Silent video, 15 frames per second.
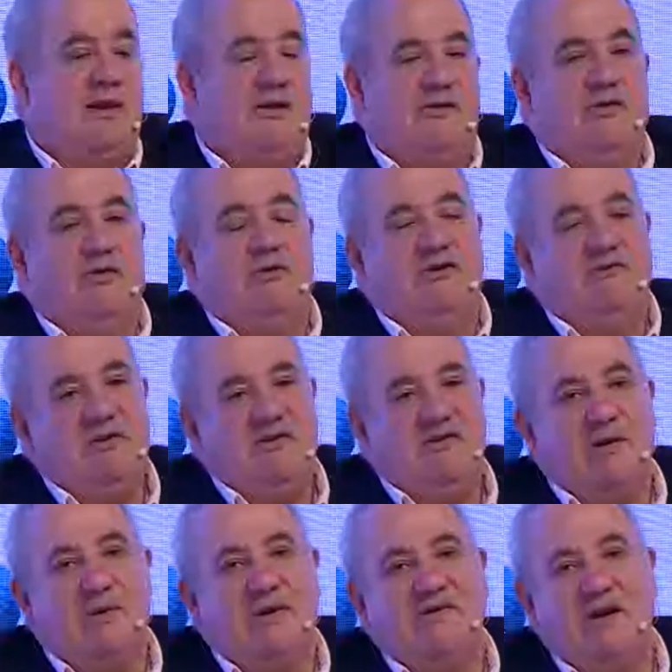So we've been
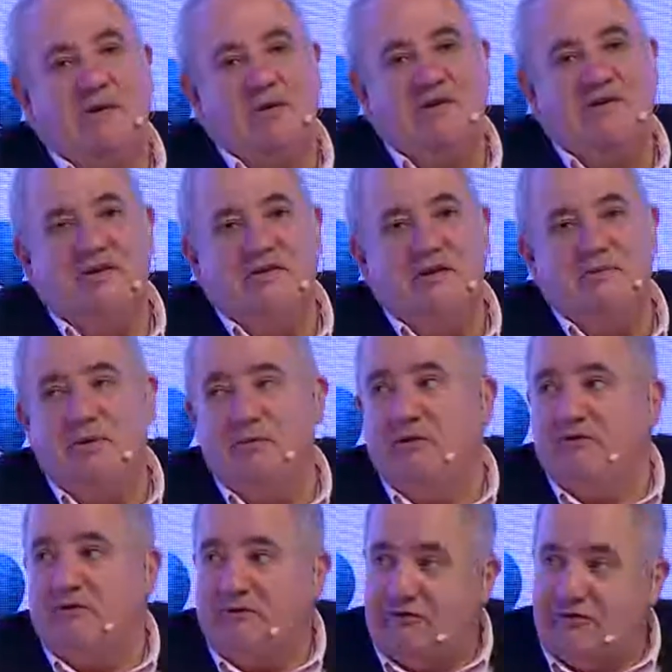sequencing one thousand
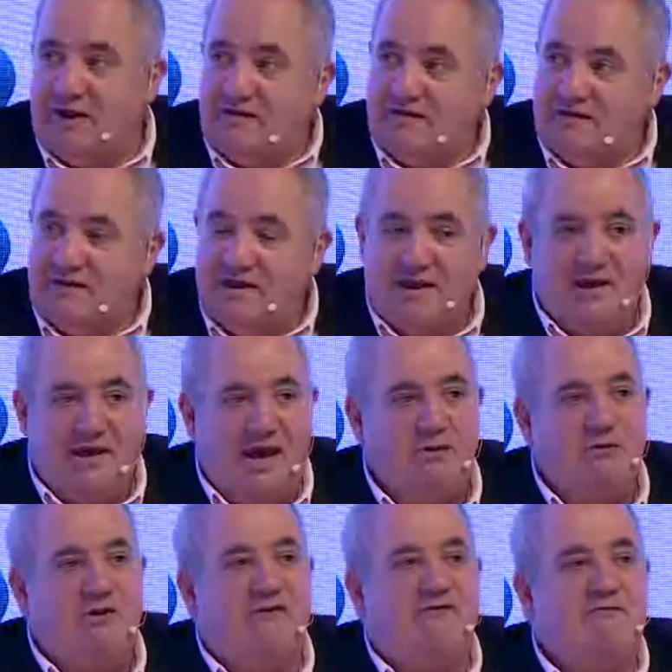people from France,
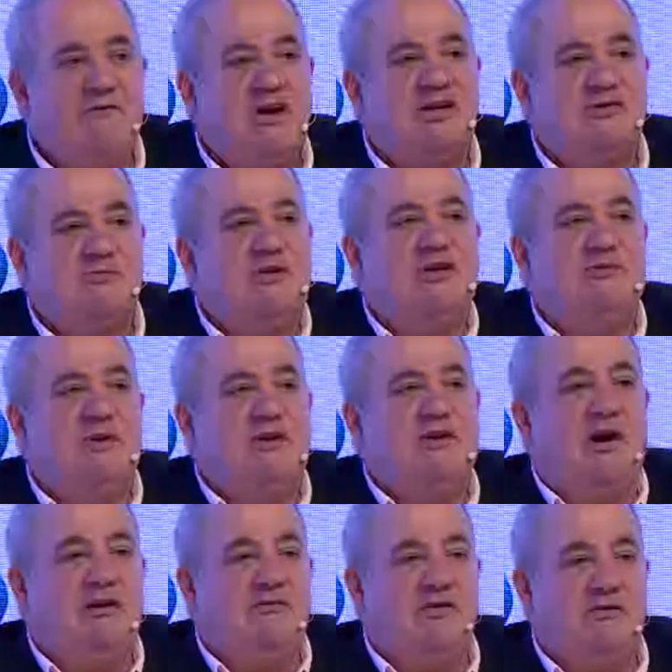and we have much, much
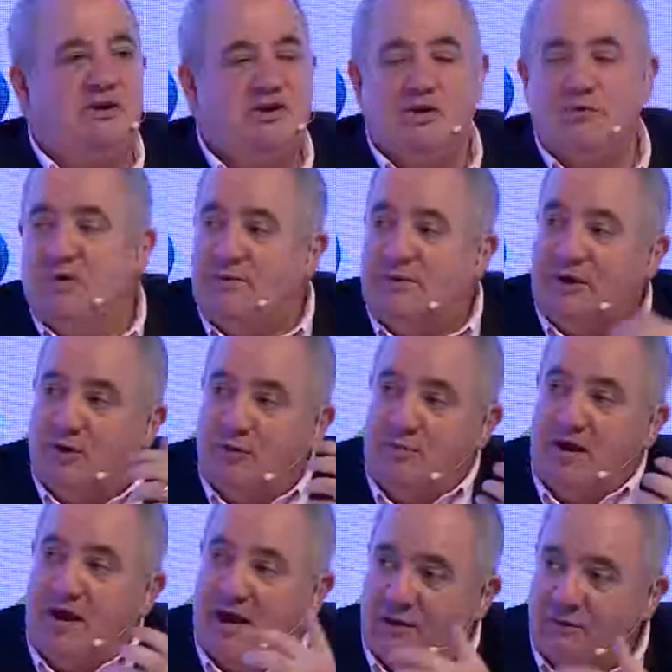better information when we
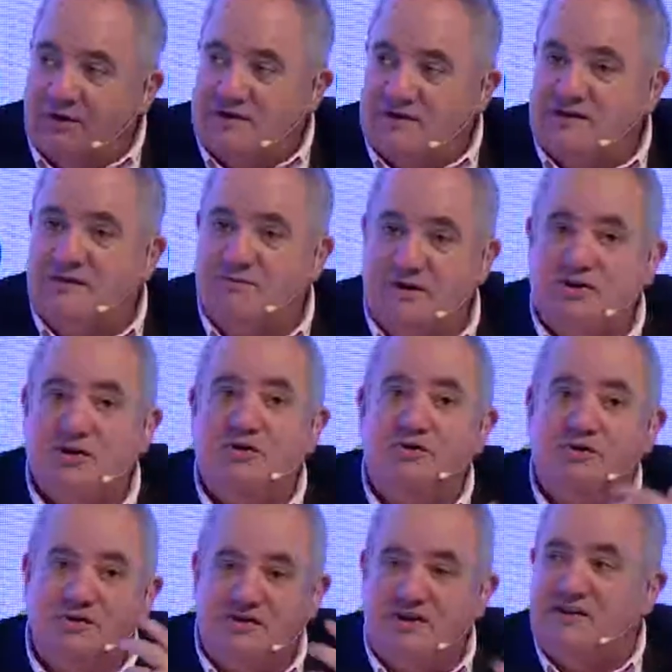compare our disease patient
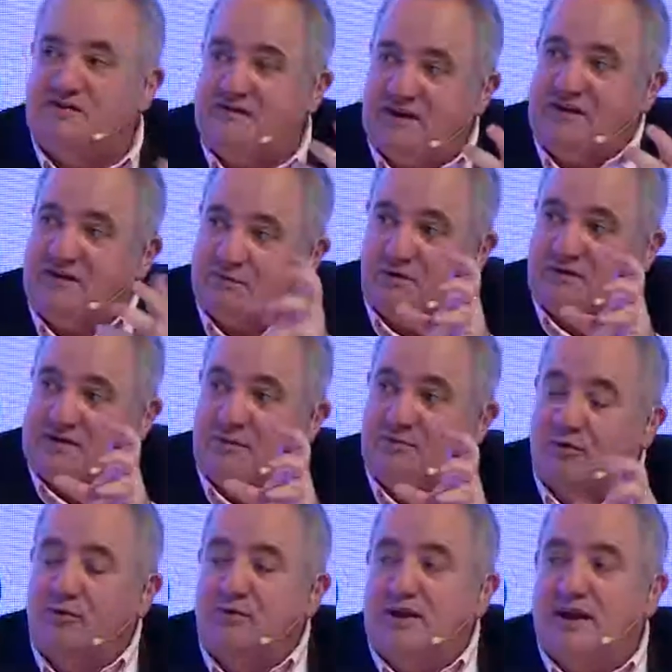to this very small
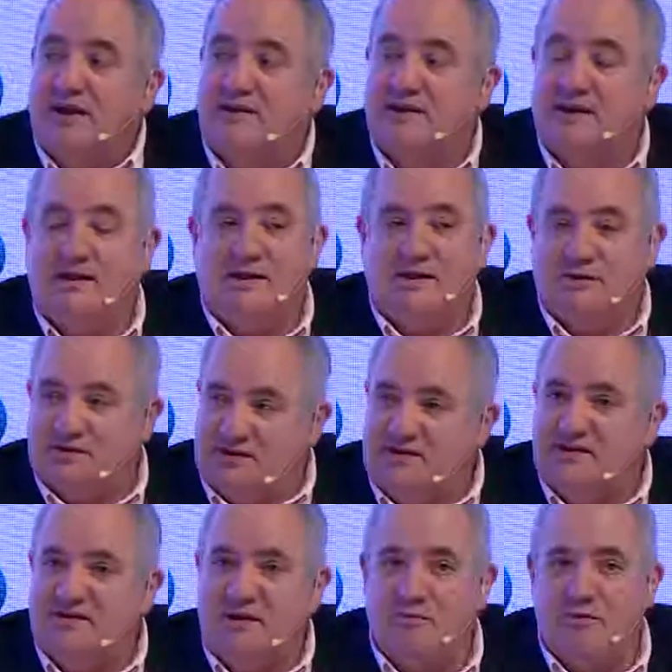sample we get. So
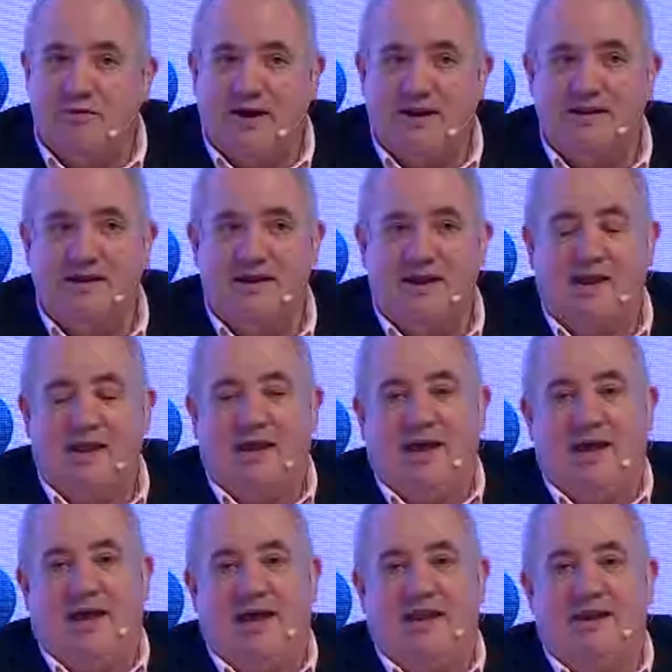this is number one.
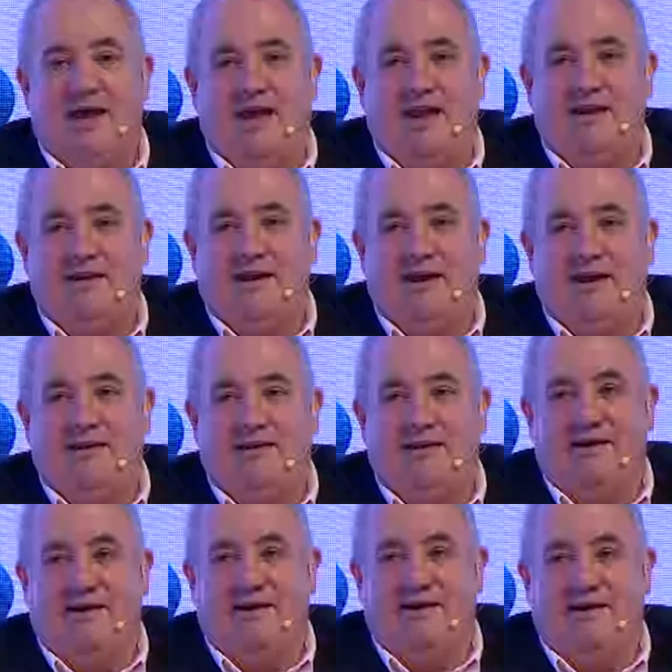And, and, and, uh,
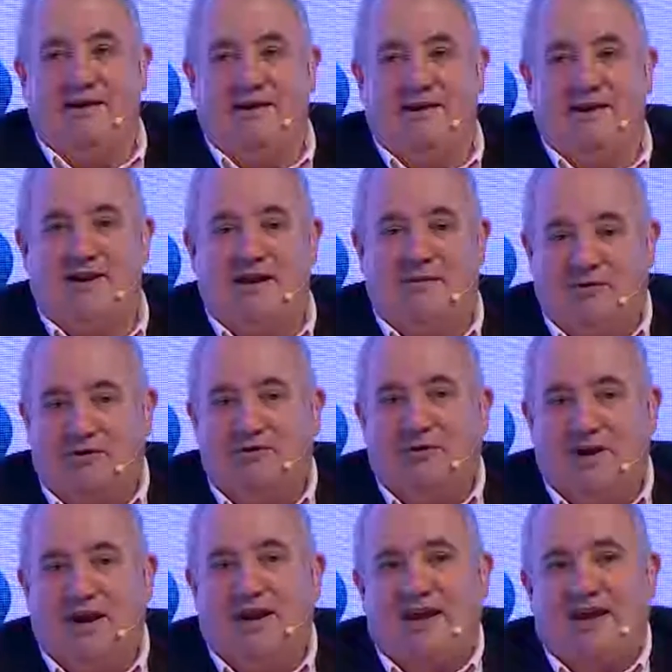uh, and number two,
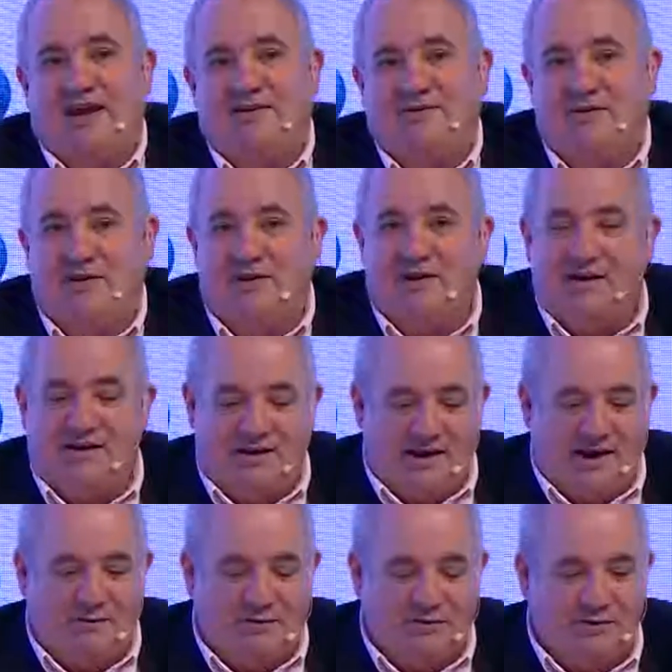again, I guess uh,
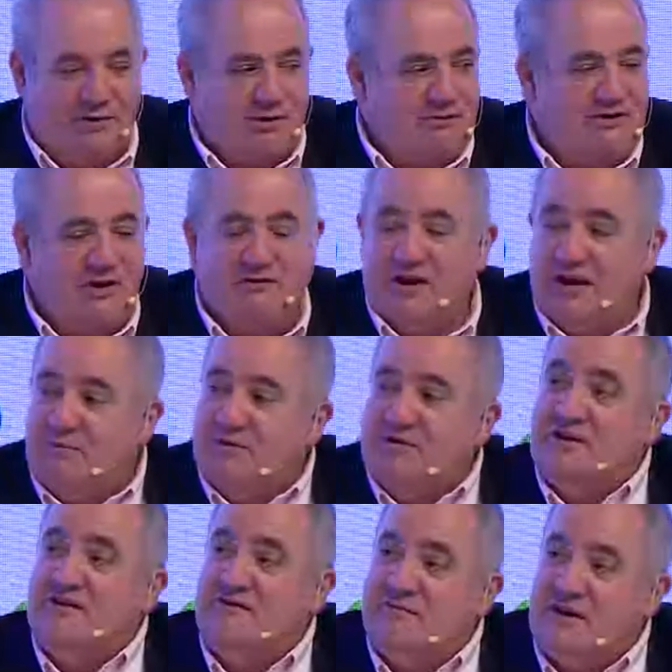I want to convey a very
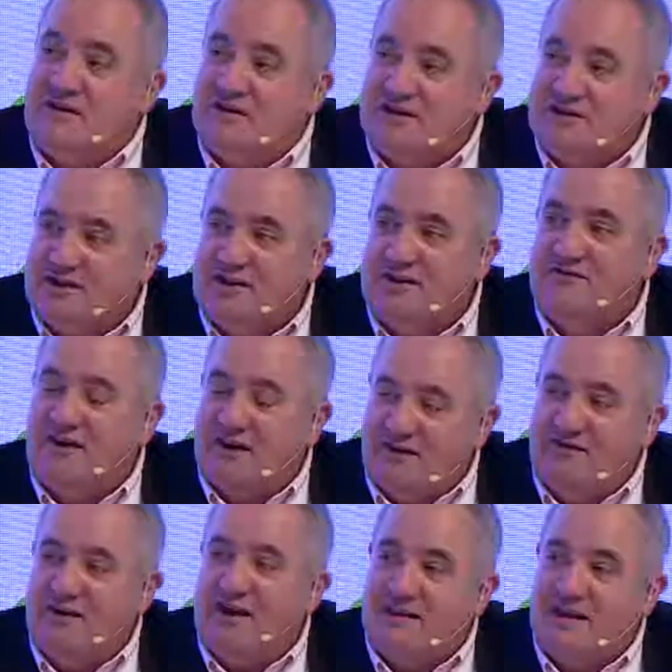positive message. It is very,
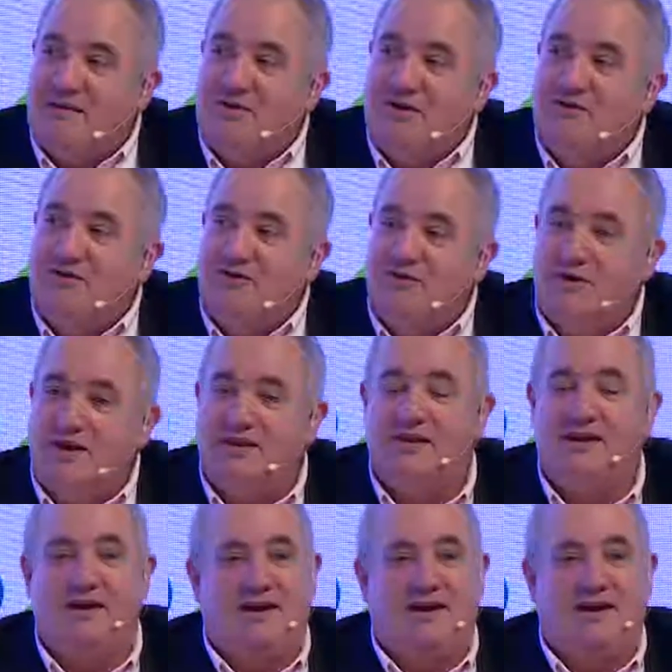very timely to do it.